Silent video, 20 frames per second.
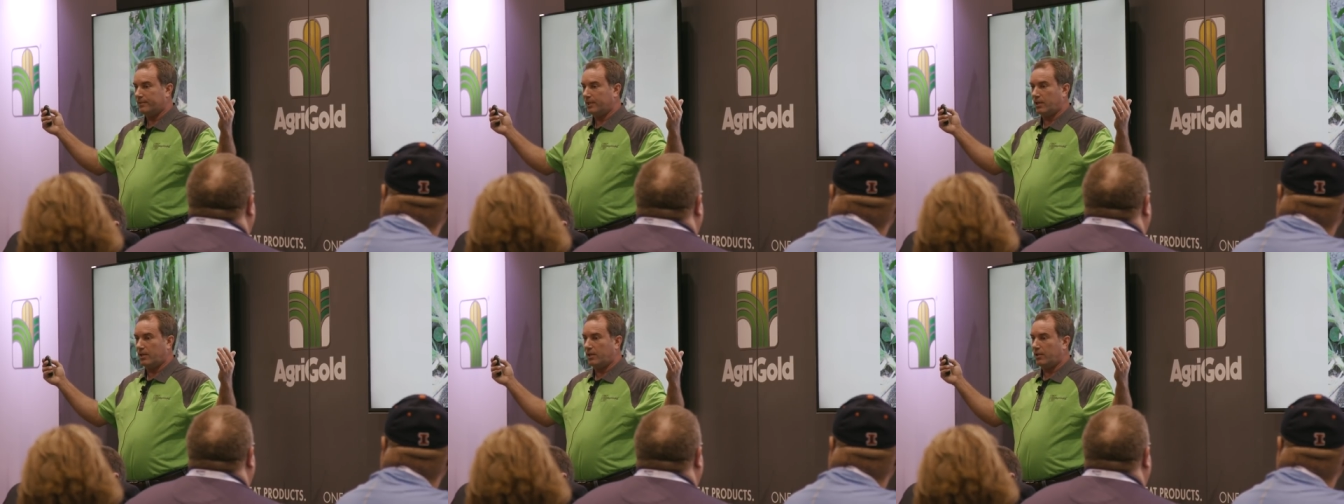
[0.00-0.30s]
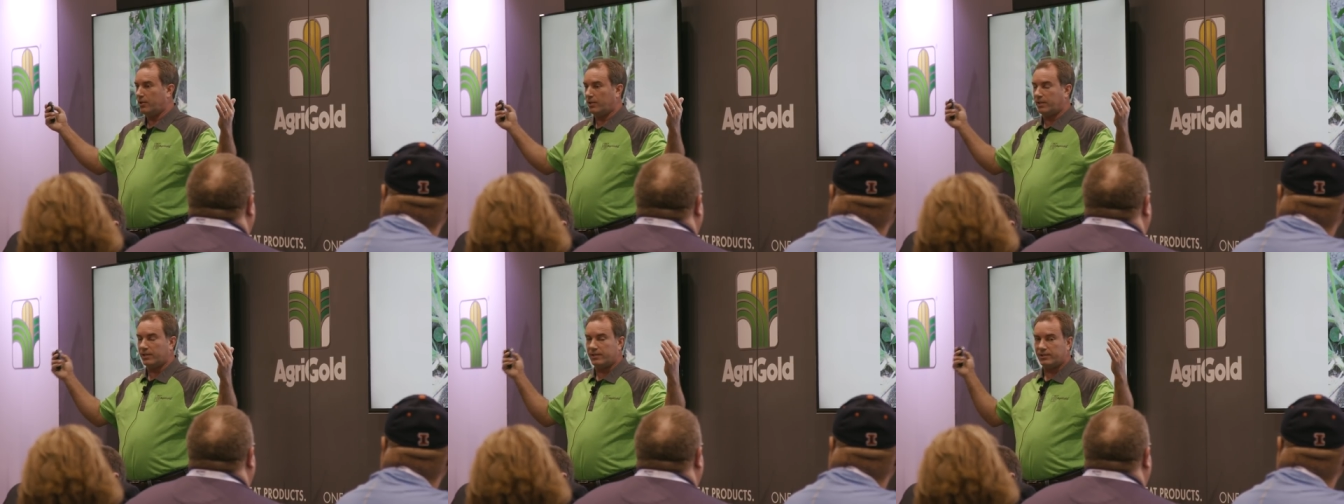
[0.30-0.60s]

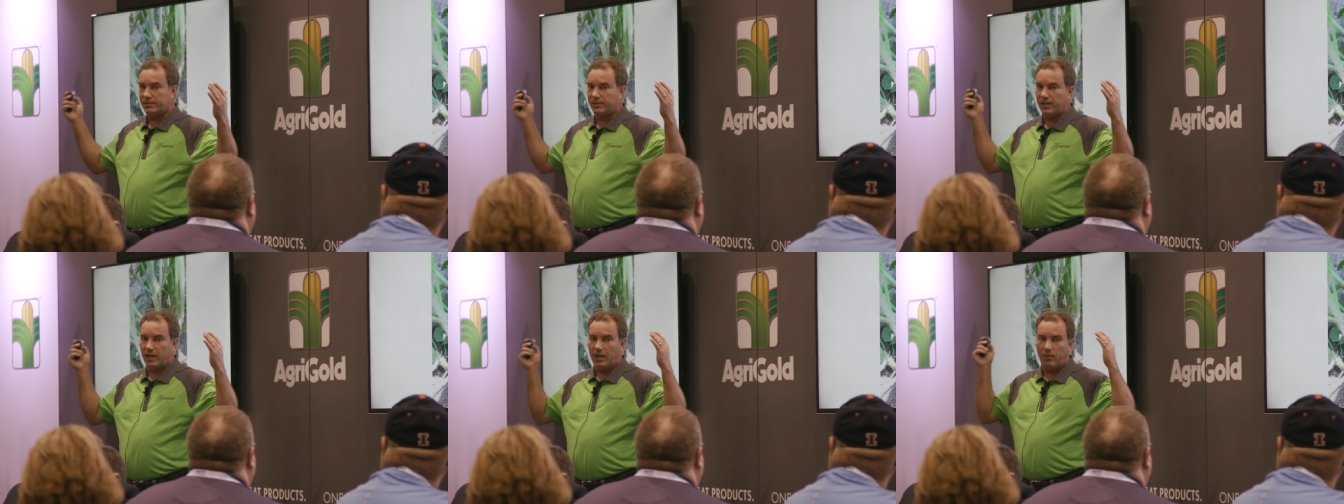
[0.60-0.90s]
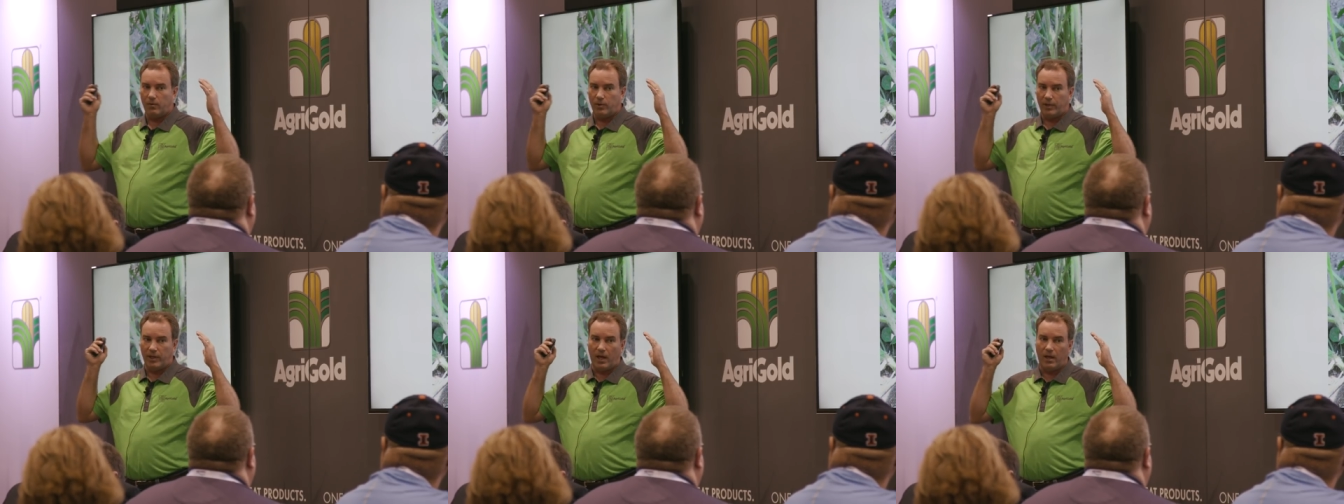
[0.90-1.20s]
You can just
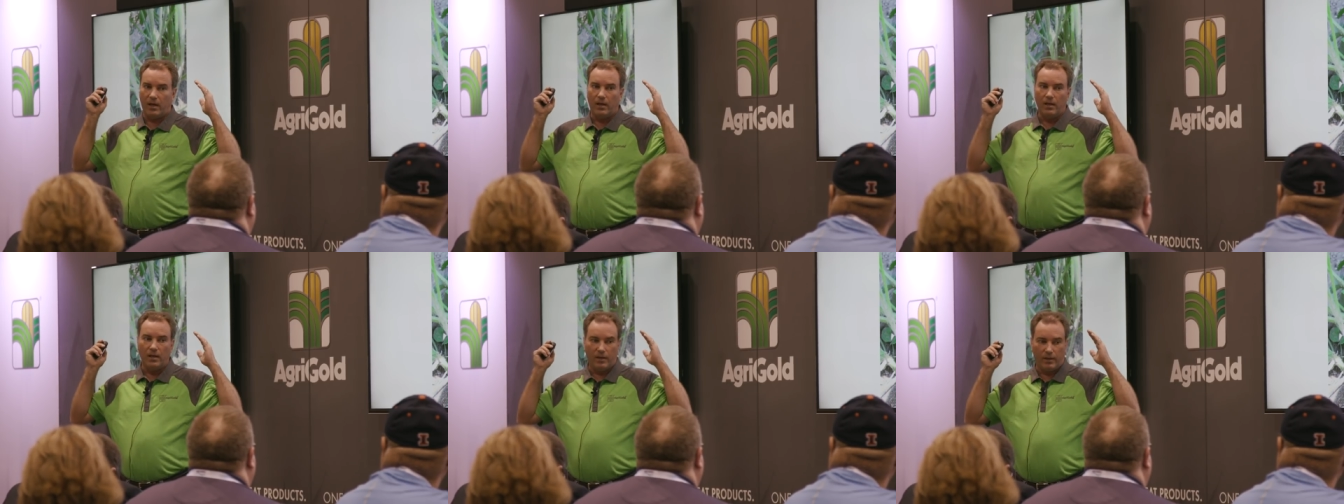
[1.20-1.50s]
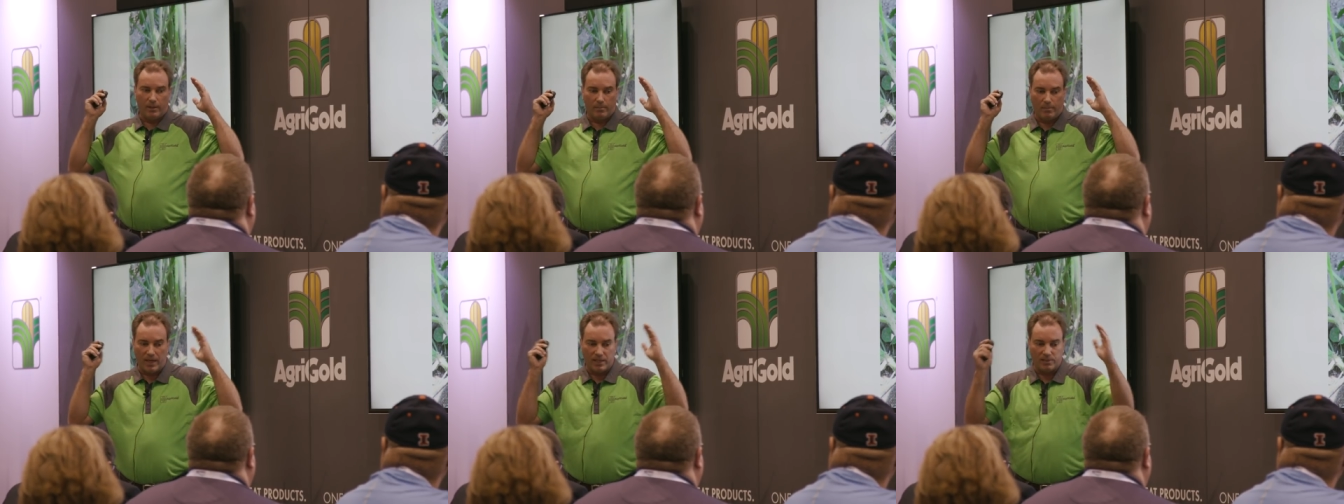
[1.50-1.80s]
tell where the
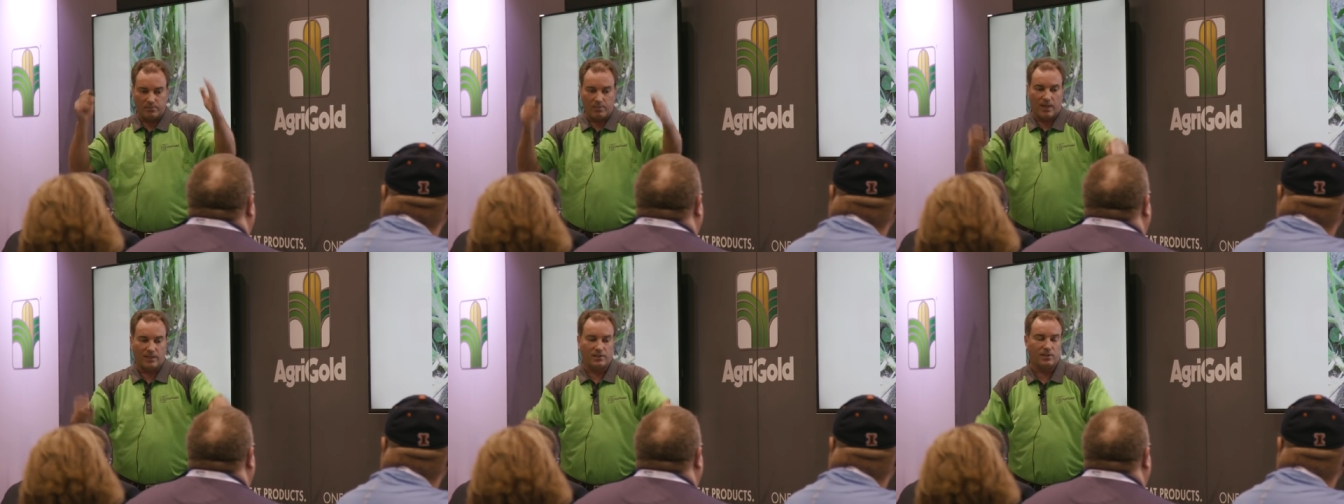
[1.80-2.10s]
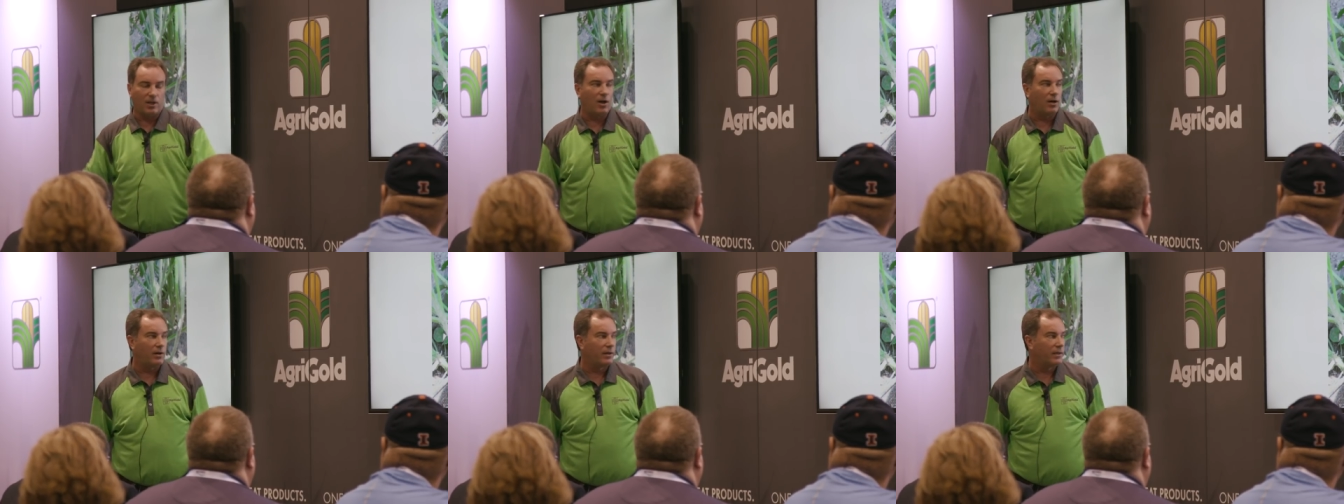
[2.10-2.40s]
best
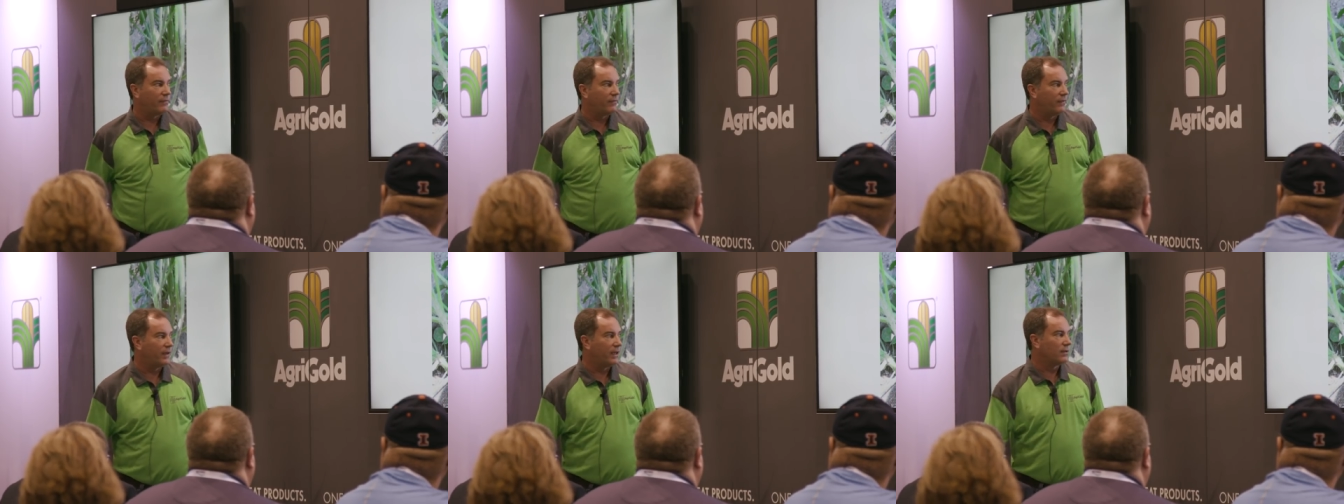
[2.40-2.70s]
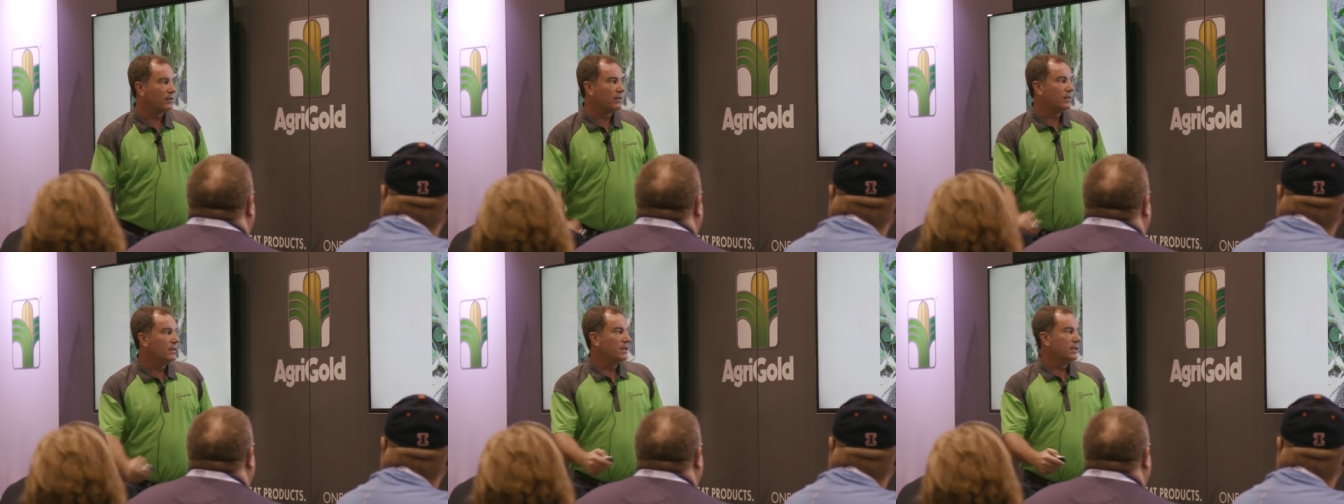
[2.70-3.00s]
spots are in the
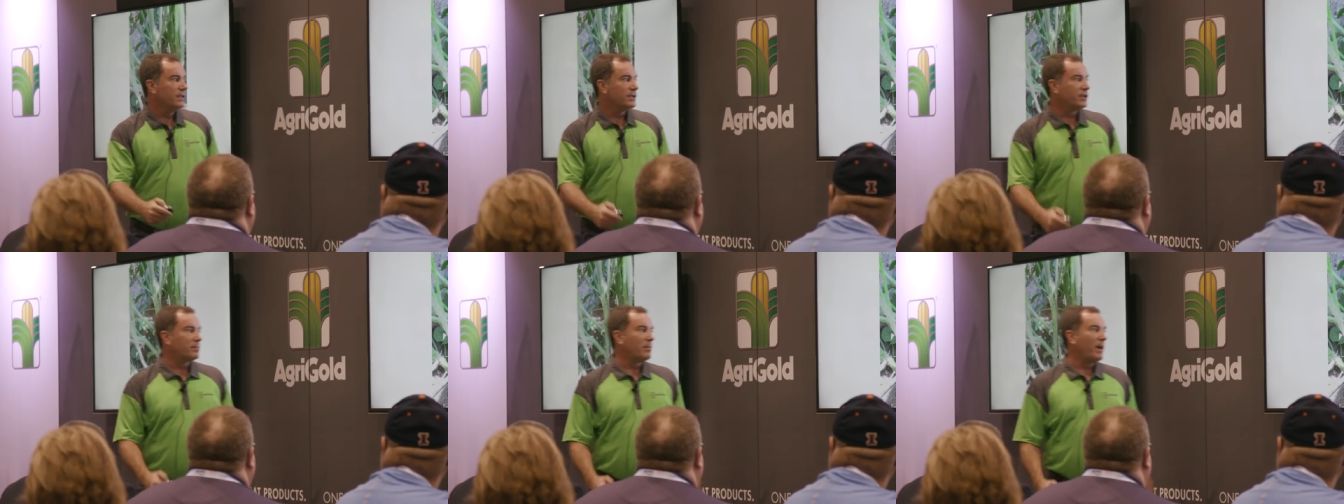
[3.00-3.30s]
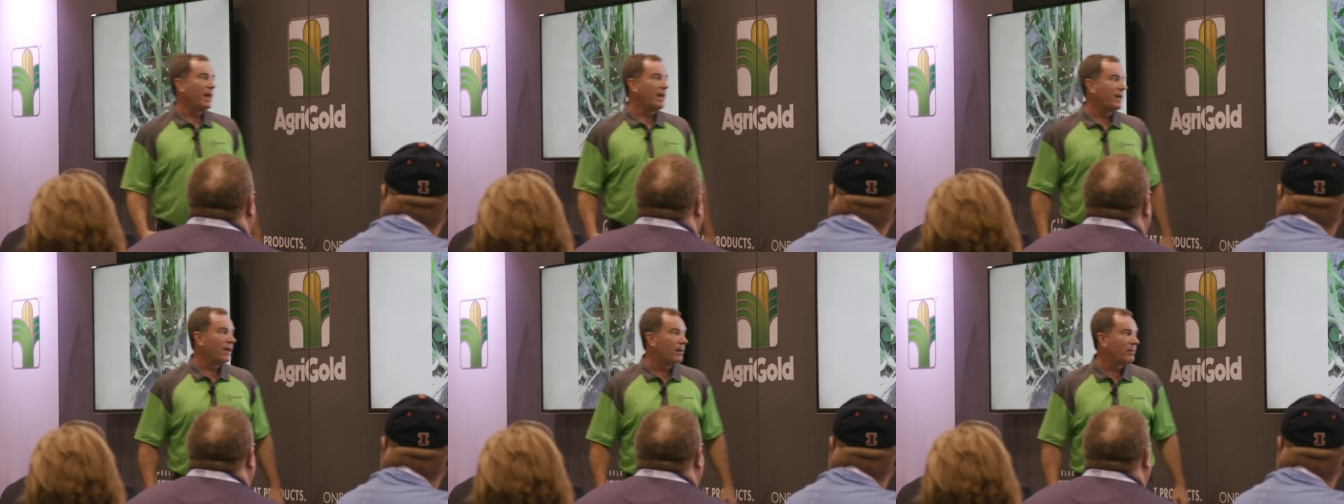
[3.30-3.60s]
field just
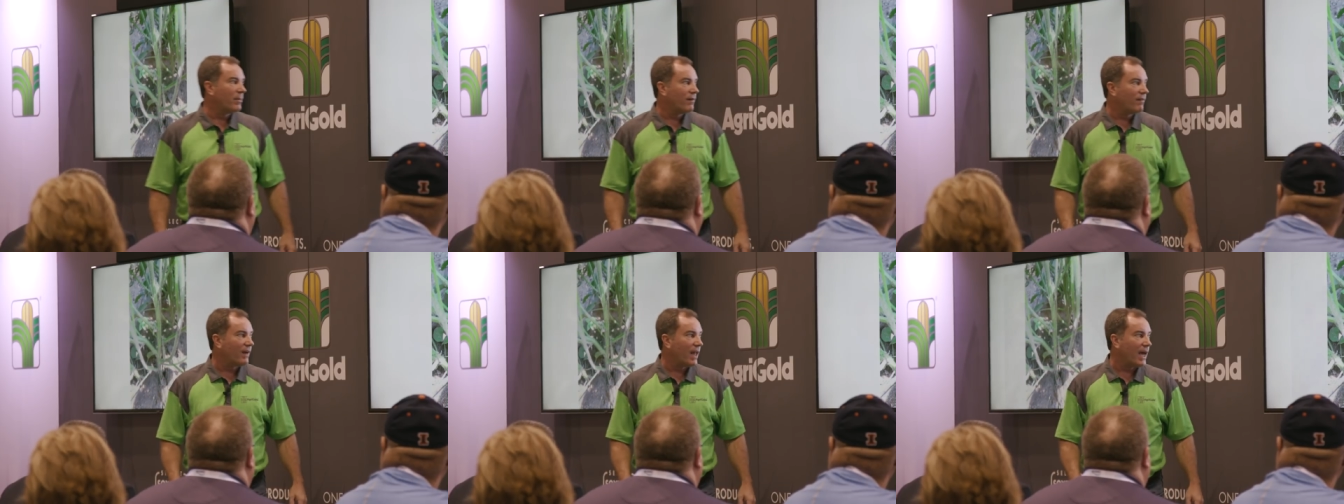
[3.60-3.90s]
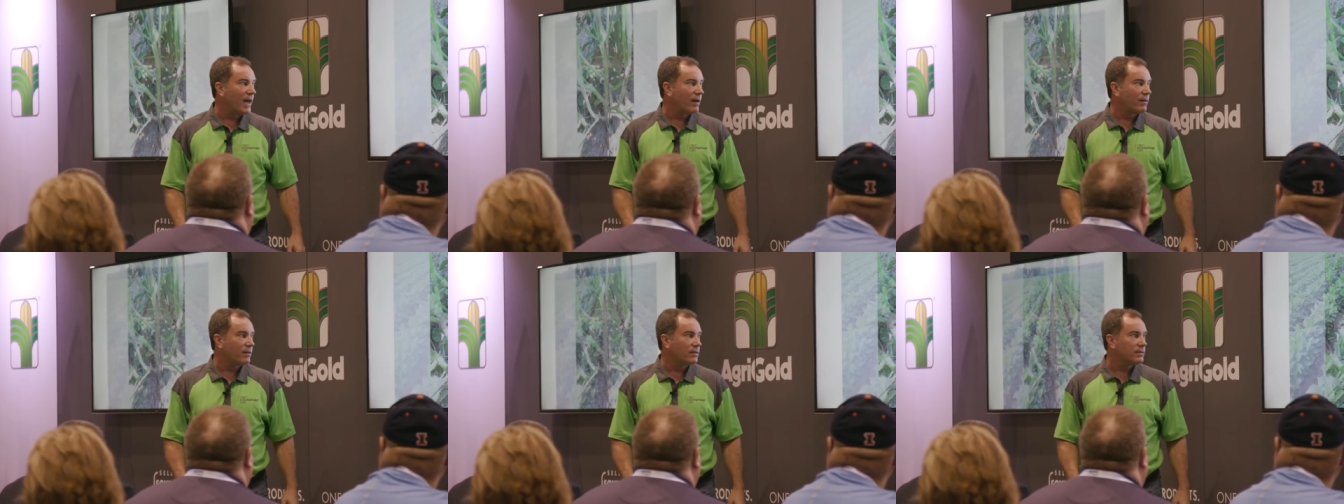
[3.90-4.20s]
by the number of
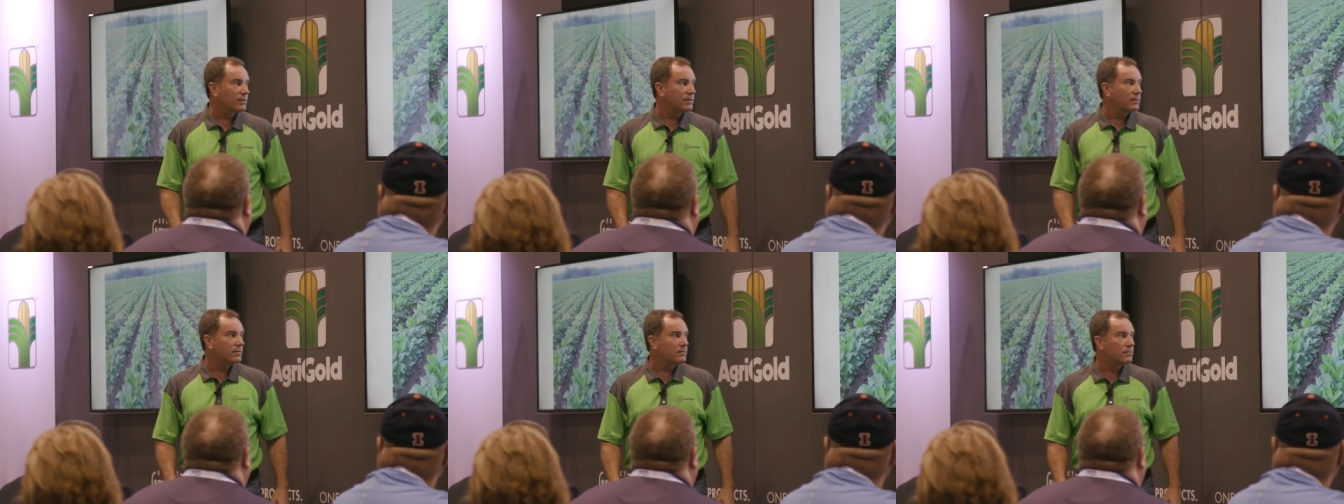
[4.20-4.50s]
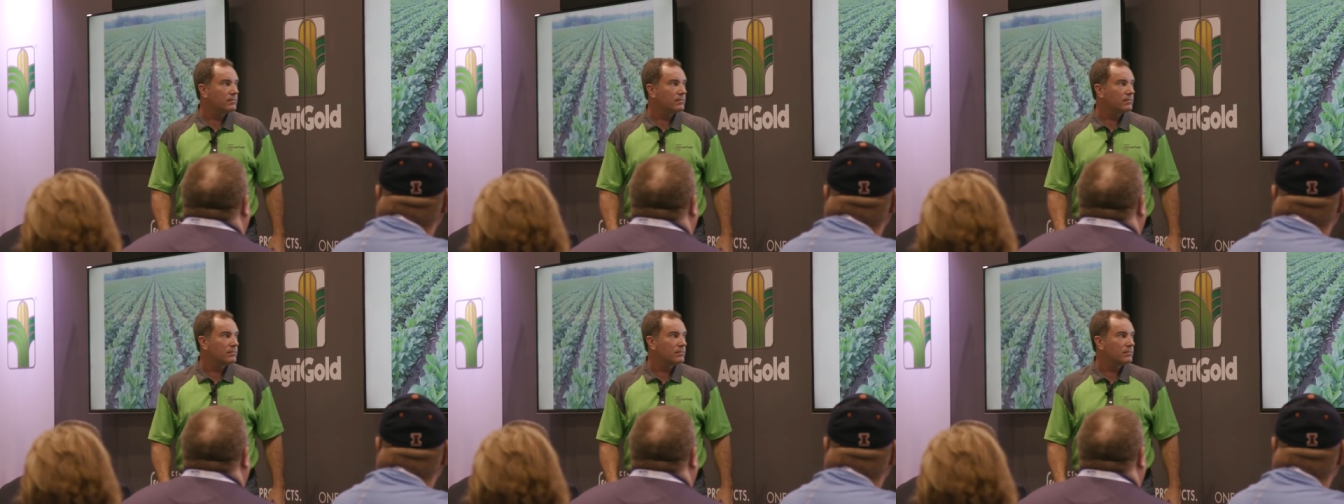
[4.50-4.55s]
laterals.